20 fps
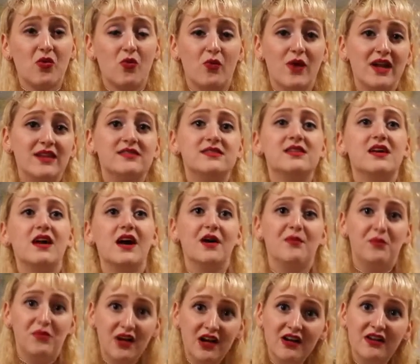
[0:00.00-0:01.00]
went
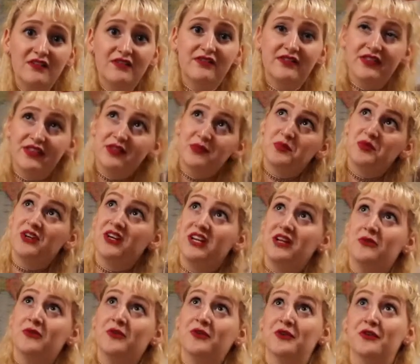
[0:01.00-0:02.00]
above the
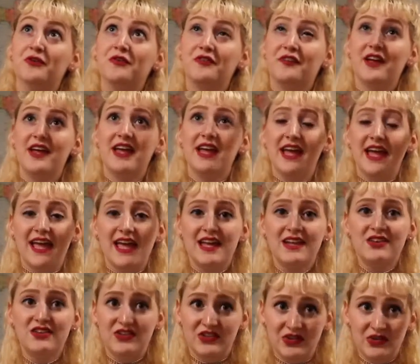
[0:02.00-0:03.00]
pretty roof
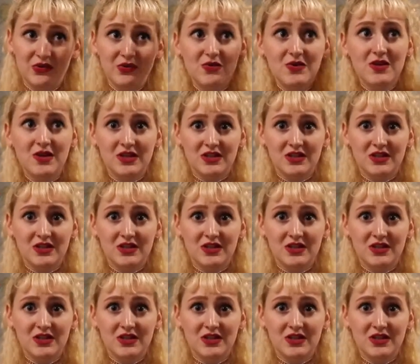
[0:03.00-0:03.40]
into